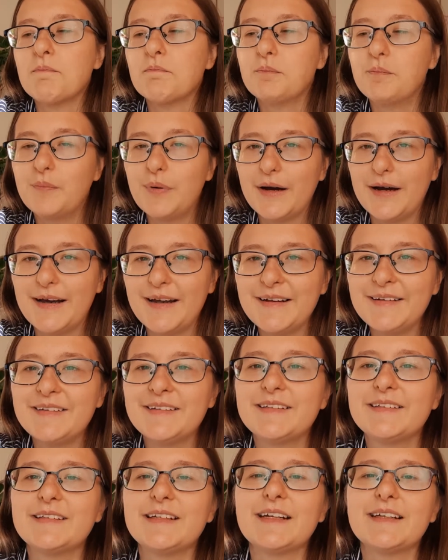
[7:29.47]

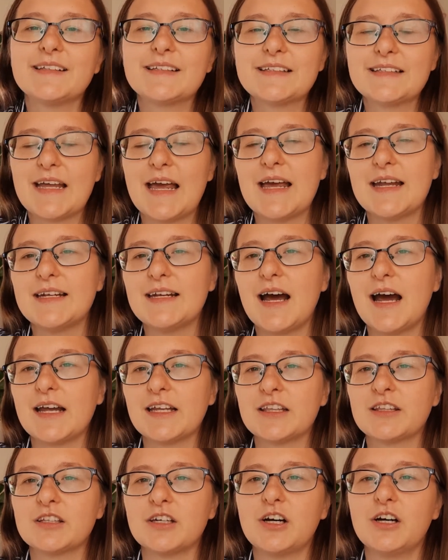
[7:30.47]
But instead
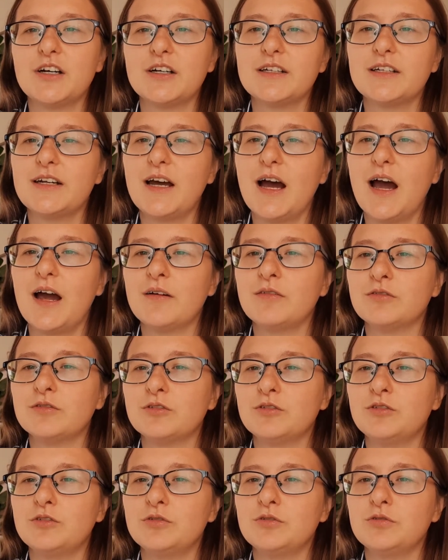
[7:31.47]
I thought I
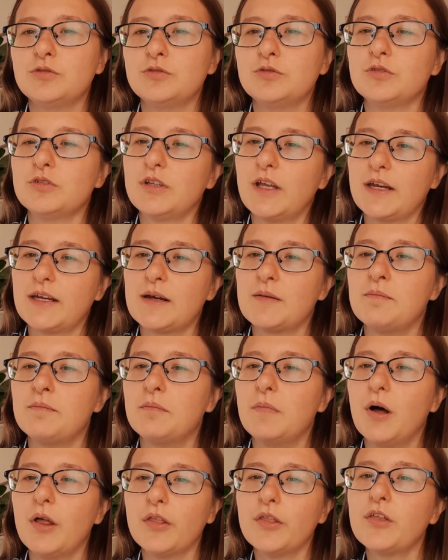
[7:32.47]
would do like a
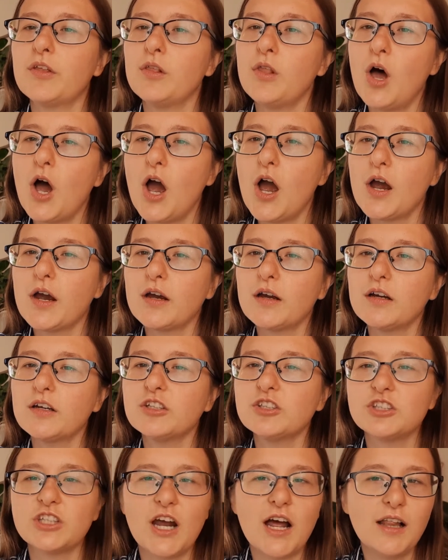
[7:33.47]
month-long
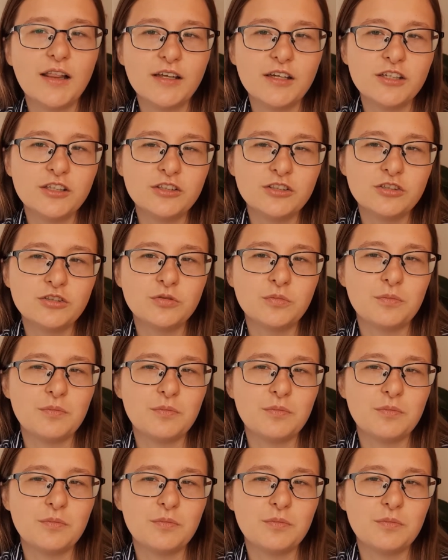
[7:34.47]
challenge,